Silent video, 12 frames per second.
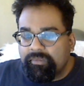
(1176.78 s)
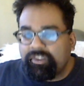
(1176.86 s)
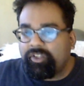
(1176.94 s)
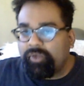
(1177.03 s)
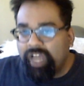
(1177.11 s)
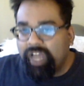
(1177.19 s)

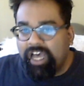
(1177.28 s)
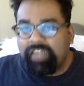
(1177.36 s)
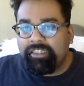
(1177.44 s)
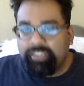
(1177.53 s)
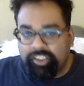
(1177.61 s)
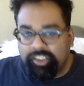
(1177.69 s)
Do
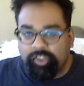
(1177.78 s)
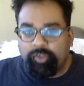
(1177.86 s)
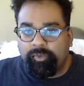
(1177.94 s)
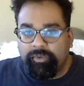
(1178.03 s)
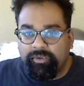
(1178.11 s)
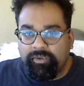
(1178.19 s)
not
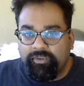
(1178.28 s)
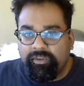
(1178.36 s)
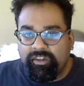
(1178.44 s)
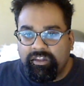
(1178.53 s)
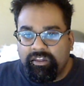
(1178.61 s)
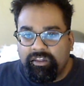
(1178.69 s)
assume
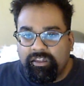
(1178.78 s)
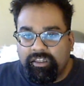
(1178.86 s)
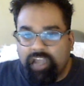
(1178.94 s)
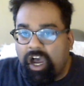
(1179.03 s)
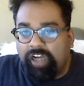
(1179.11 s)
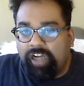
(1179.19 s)

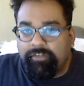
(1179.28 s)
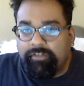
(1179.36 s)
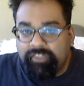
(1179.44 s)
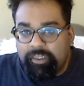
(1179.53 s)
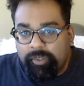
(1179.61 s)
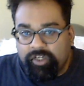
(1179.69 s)
cognitive
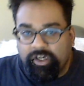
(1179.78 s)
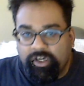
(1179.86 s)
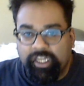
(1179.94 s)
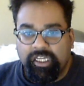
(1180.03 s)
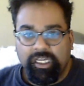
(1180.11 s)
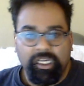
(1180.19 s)
symmetry.